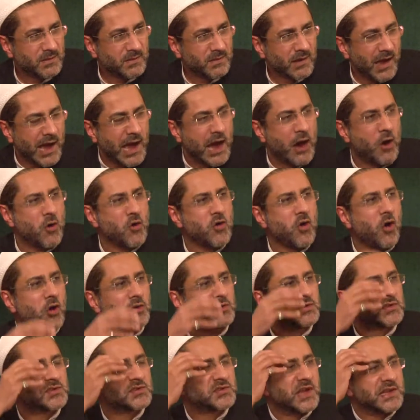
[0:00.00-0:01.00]
How
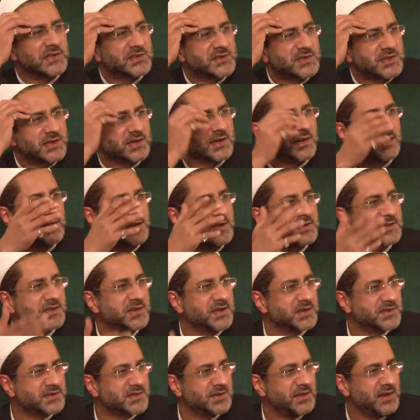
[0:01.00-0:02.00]
nonsensical is
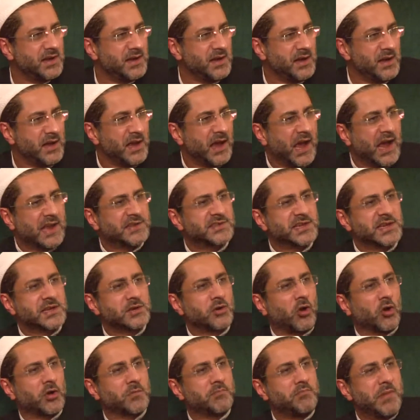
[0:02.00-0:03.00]
this? Is it
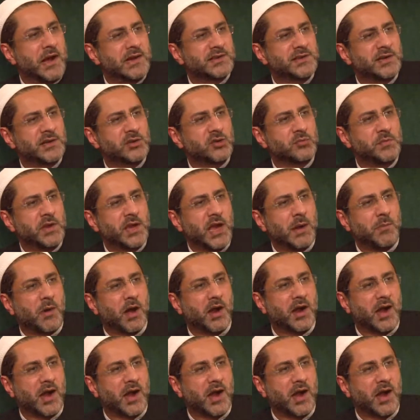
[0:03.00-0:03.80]
not better to become a